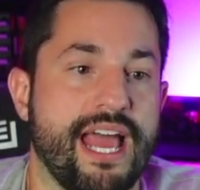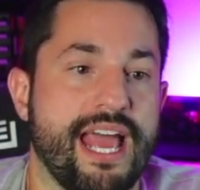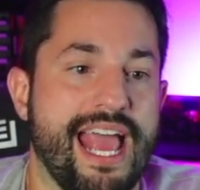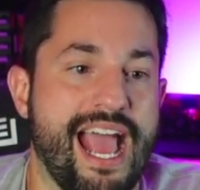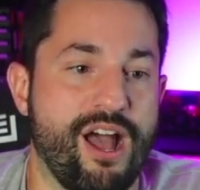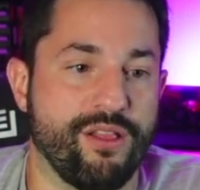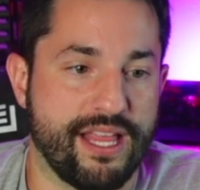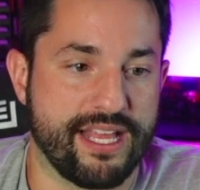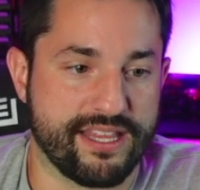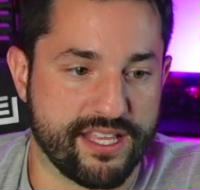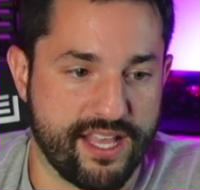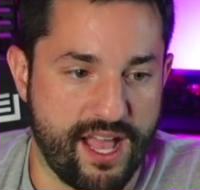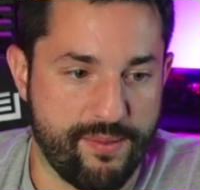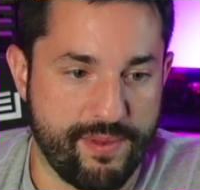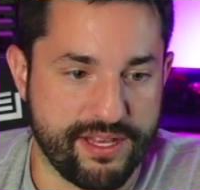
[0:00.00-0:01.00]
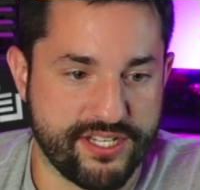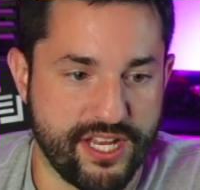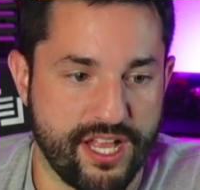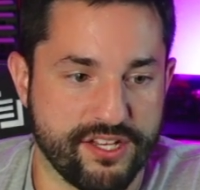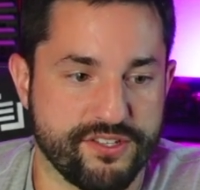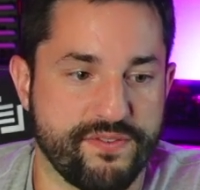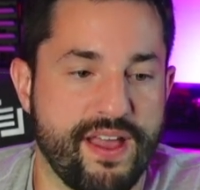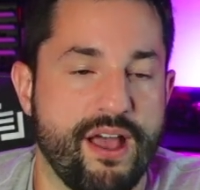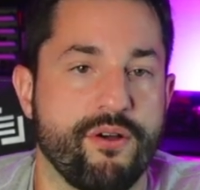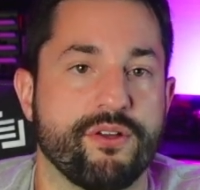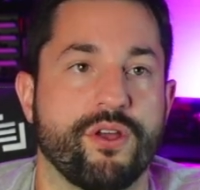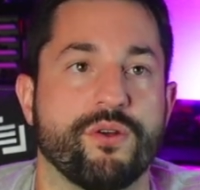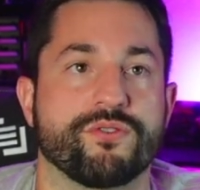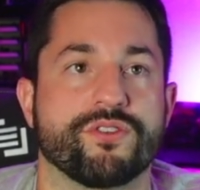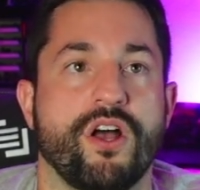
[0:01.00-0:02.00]
I outlined the combat challenge of how it
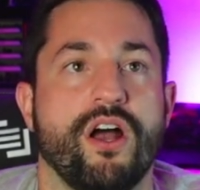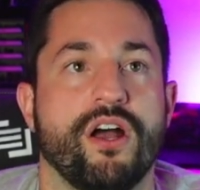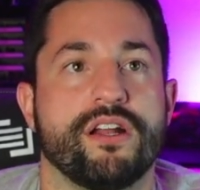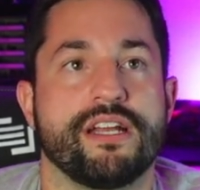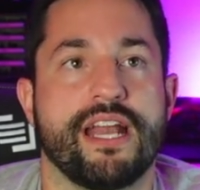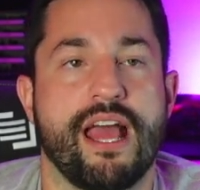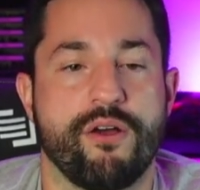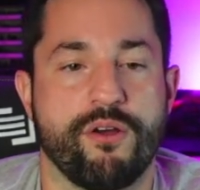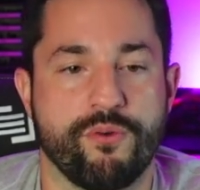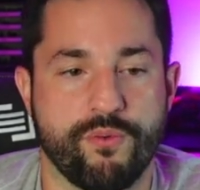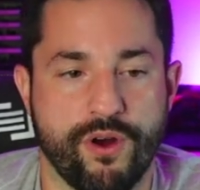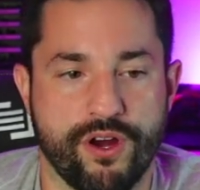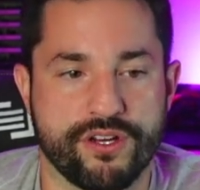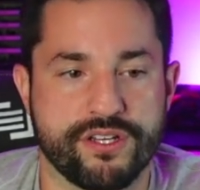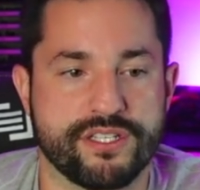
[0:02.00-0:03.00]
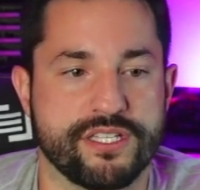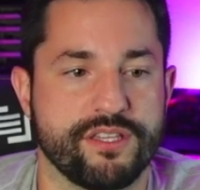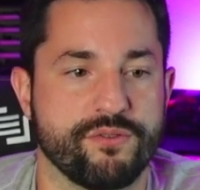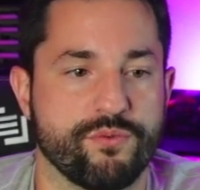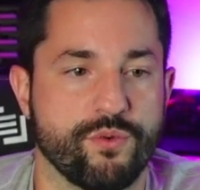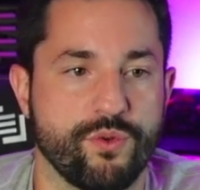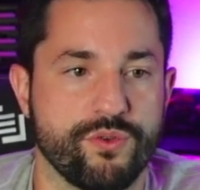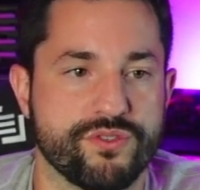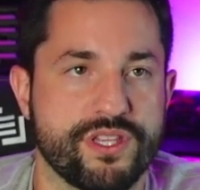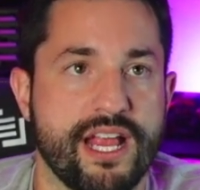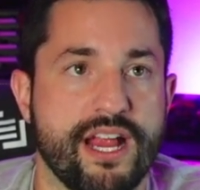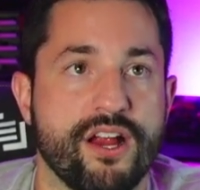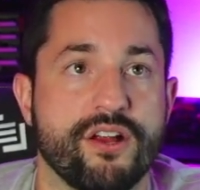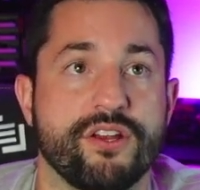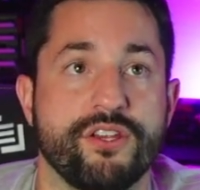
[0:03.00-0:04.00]
goes on and how it works and the rules
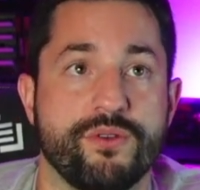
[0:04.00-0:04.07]
there.